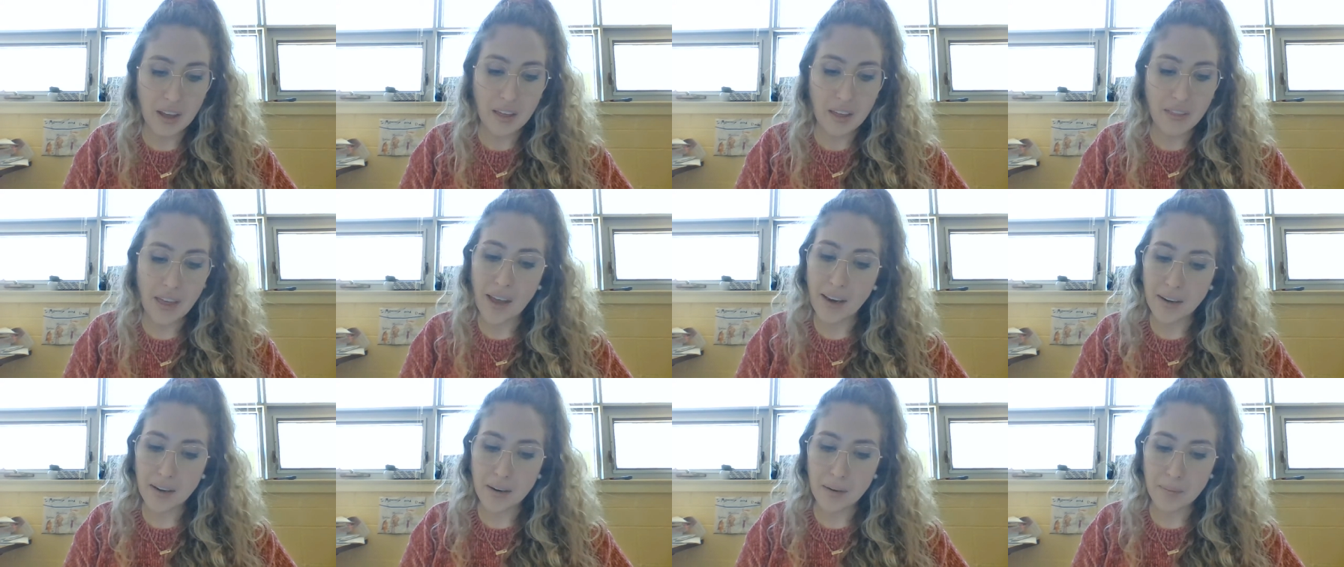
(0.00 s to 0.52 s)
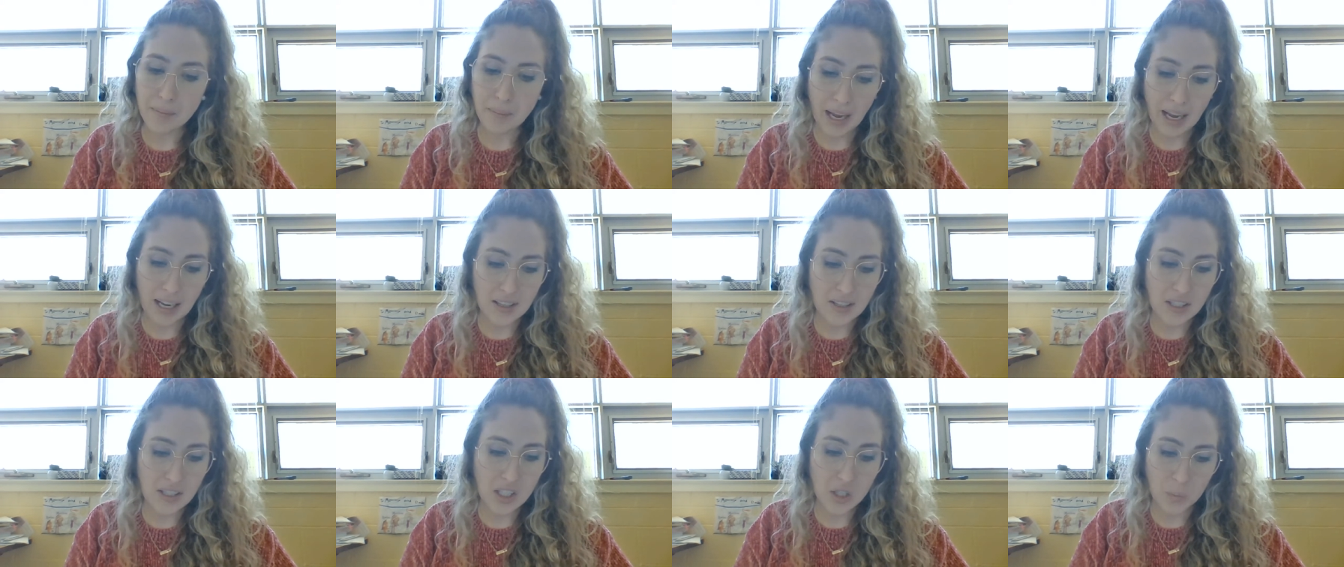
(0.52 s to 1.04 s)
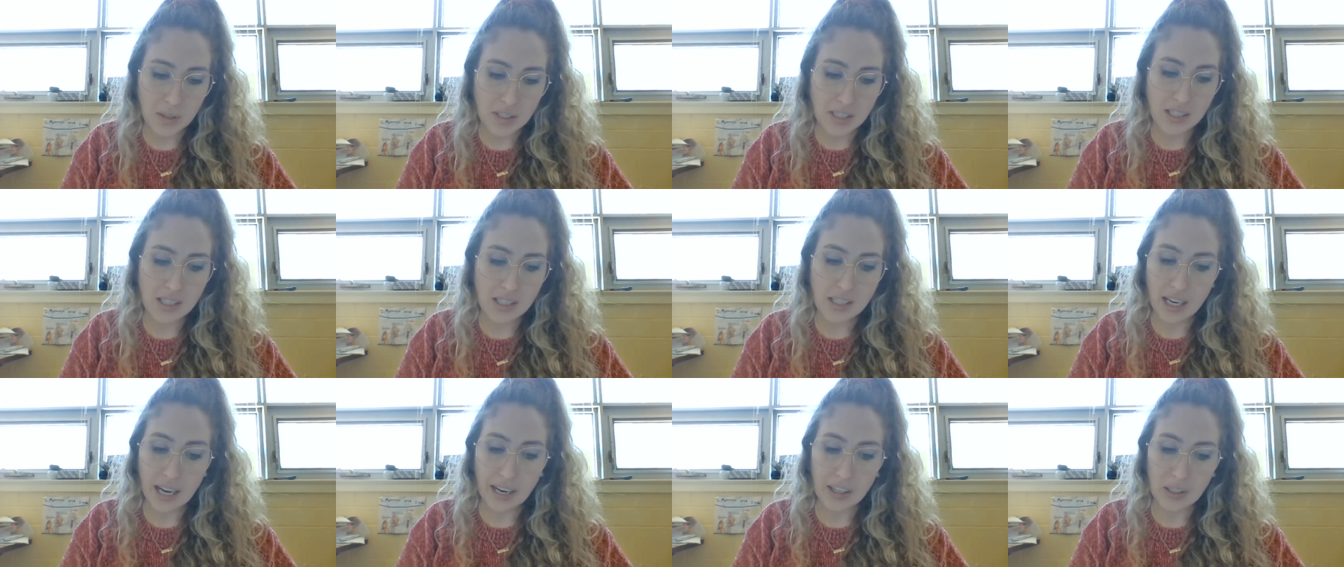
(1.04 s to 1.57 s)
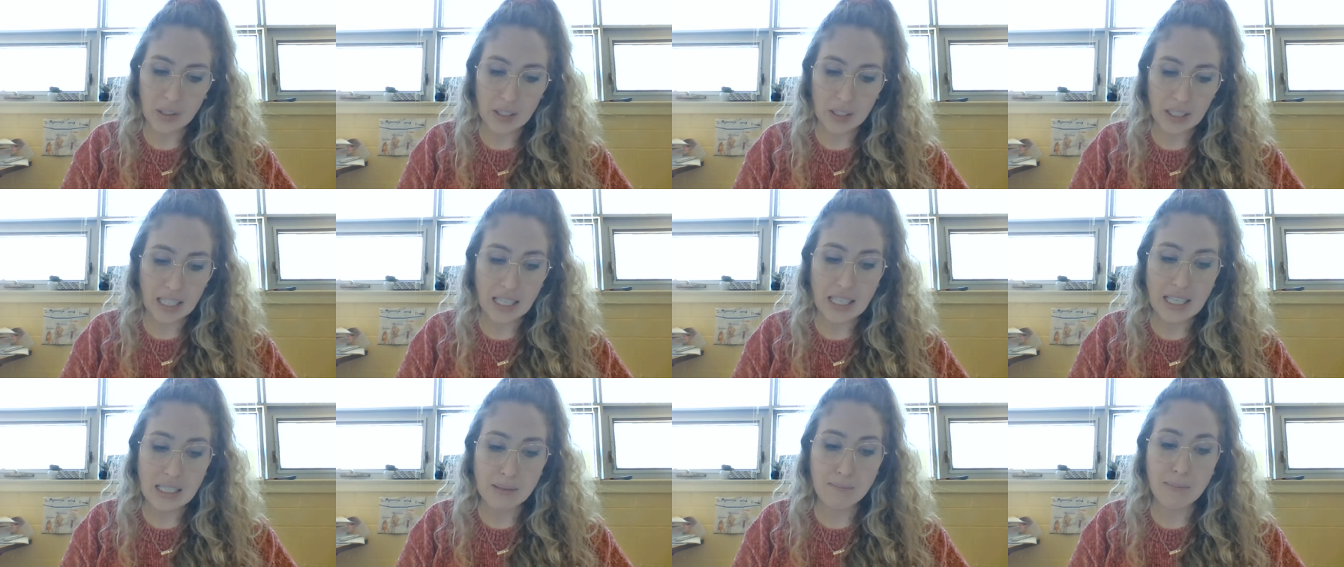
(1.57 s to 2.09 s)
Then past was entirely
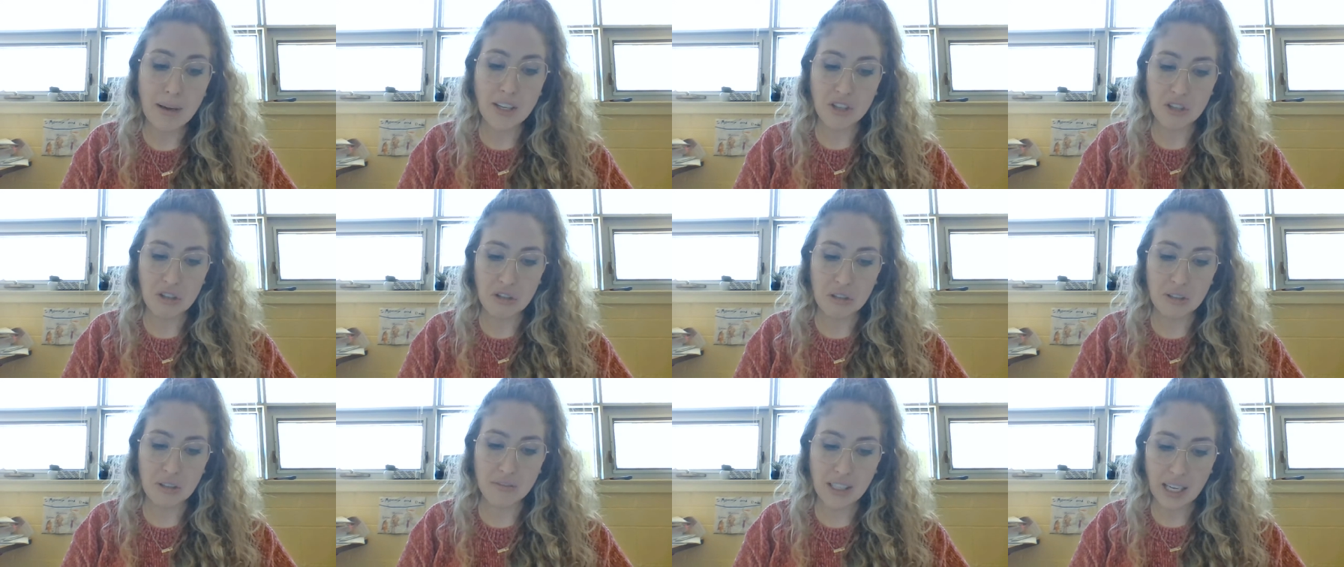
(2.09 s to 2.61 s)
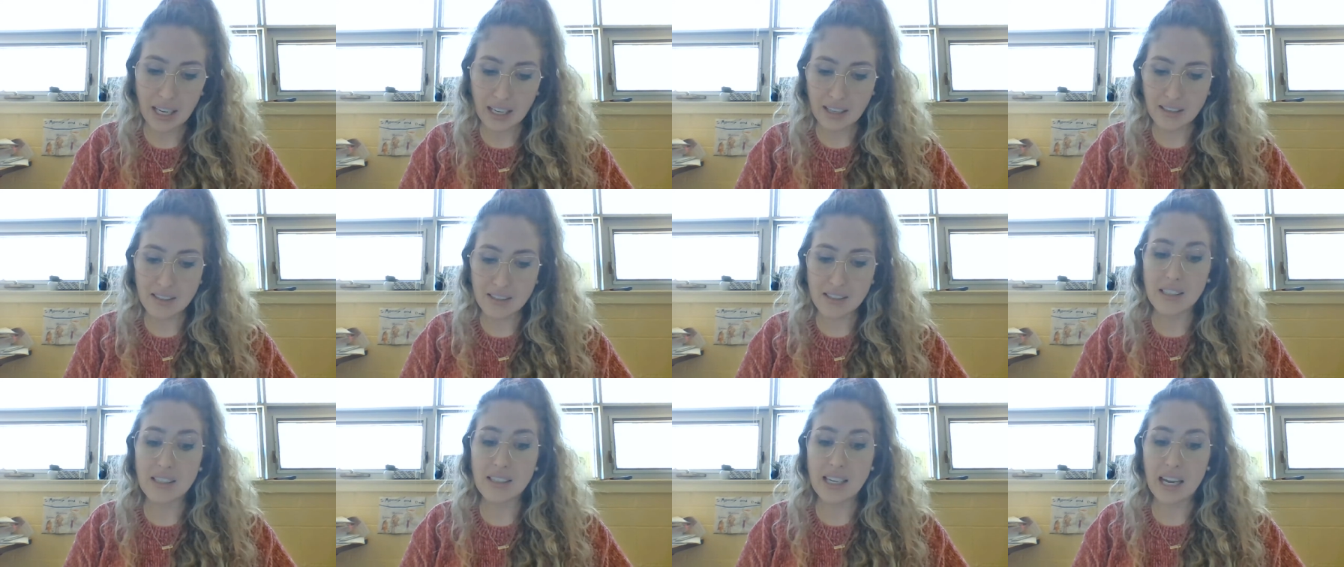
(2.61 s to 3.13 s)
his measure of days,